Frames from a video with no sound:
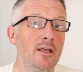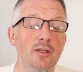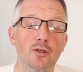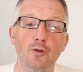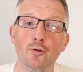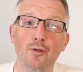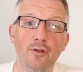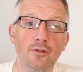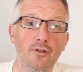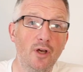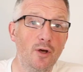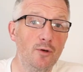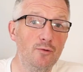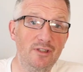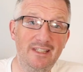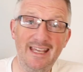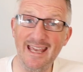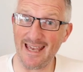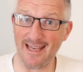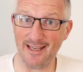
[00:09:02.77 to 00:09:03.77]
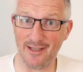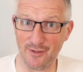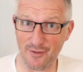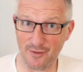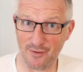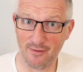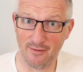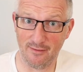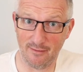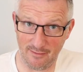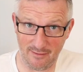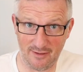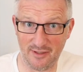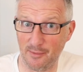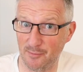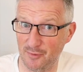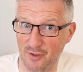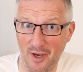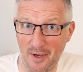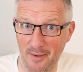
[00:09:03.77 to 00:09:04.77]
you can go years
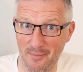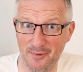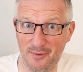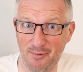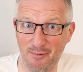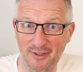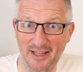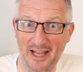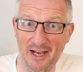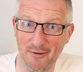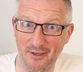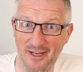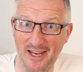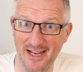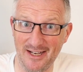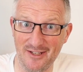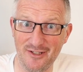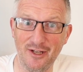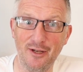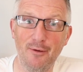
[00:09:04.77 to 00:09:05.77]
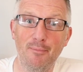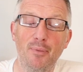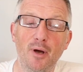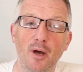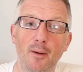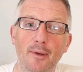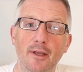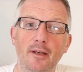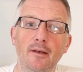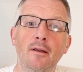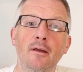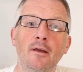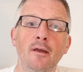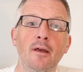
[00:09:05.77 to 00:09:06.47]
sometimes without catching a permit.